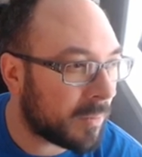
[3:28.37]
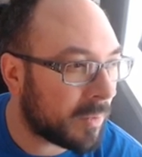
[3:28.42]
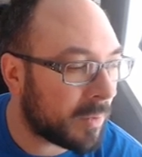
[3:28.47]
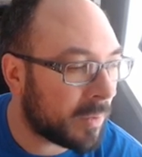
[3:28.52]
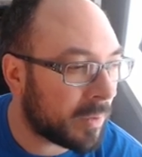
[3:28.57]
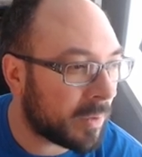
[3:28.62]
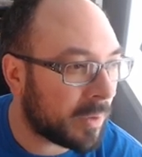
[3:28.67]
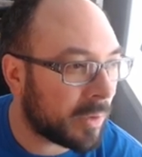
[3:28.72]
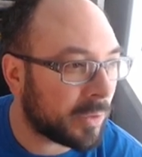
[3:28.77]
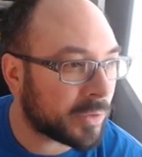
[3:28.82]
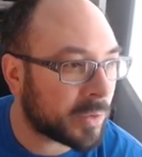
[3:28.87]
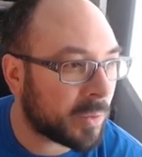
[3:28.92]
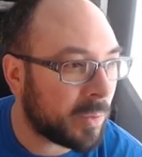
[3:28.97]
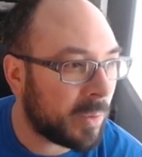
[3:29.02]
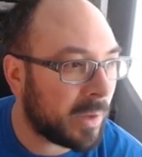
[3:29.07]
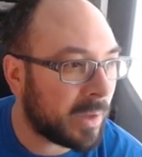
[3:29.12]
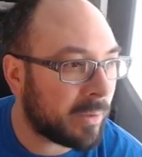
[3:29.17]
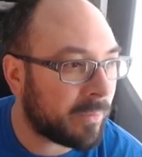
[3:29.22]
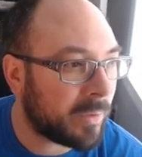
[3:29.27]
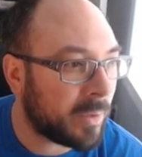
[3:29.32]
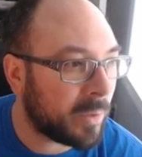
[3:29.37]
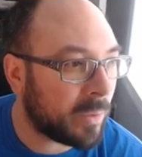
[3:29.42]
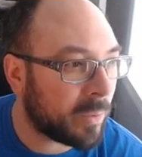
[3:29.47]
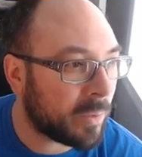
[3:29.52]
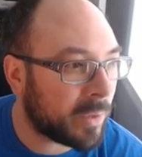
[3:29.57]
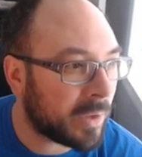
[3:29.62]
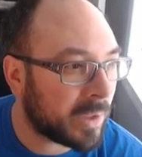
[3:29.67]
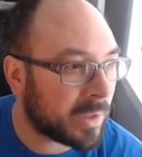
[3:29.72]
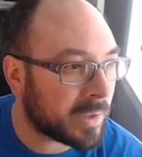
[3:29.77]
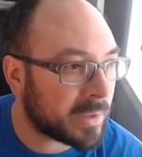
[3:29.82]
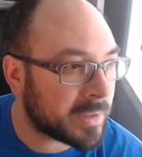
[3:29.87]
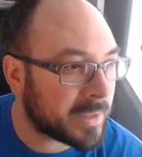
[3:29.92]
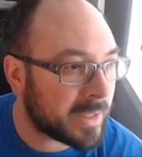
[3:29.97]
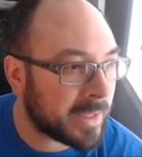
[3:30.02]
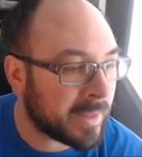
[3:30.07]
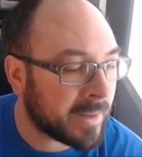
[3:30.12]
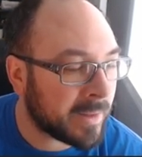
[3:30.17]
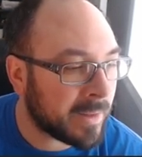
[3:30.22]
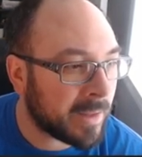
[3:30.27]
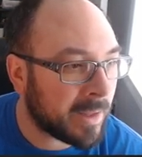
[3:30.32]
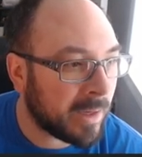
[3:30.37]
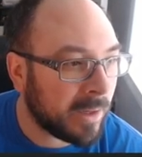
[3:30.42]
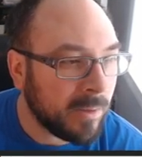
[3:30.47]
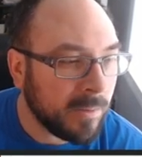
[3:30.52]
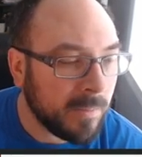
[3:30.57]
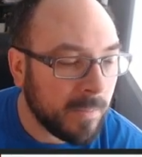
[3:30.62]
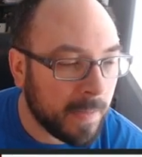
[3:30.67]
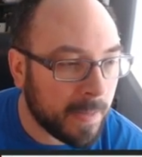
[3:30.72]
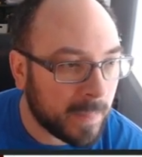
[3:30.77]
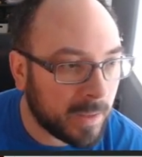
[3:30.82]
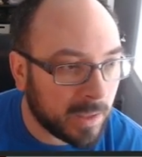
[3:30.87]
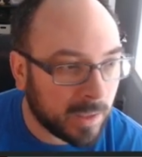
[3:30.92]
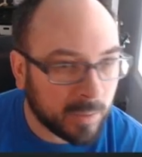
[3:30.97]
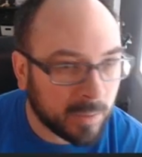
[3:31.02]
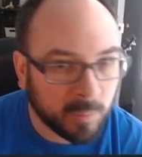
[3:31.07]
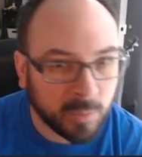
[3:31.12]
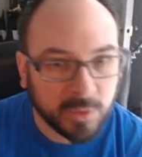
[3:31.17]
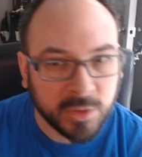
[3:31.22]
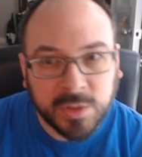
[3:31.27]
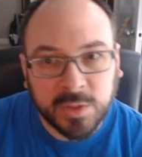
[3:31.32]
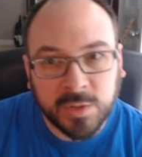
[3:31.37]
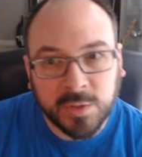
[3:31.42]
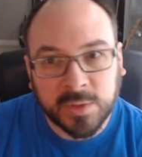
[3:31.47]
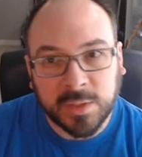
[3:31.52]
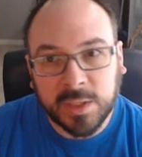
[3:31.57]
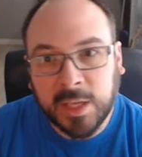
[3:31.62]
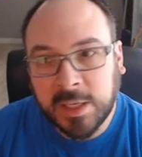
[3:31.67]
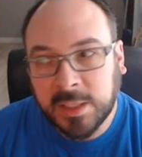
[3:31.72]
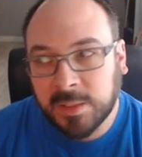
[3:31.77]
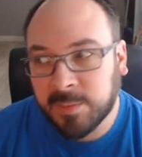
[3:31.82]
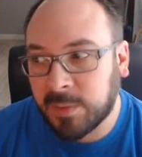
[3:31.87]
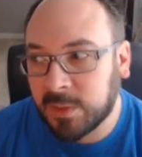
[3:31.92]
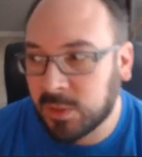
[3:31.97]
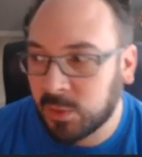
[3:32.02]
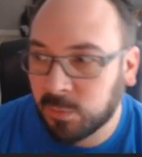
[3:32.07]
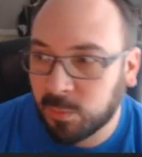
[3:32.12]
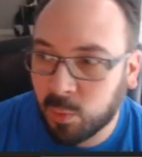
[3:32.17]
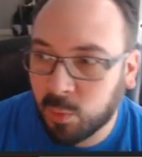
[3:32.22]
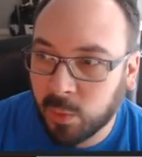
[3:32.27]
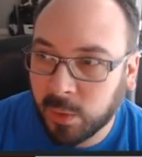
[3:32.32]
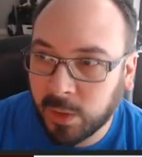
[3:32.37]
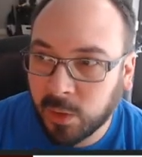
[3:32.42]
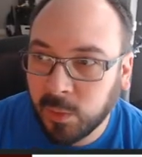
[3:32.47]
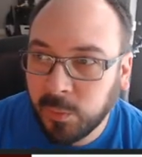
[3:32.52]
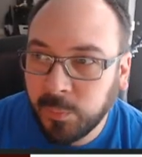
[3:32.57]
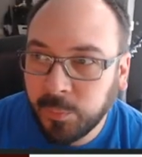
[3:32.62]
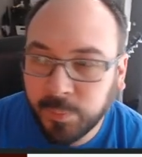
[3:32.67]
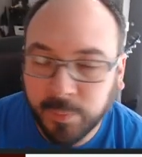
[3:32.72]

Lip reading: There's quite a few things in there, and we're just using ASB 2.0.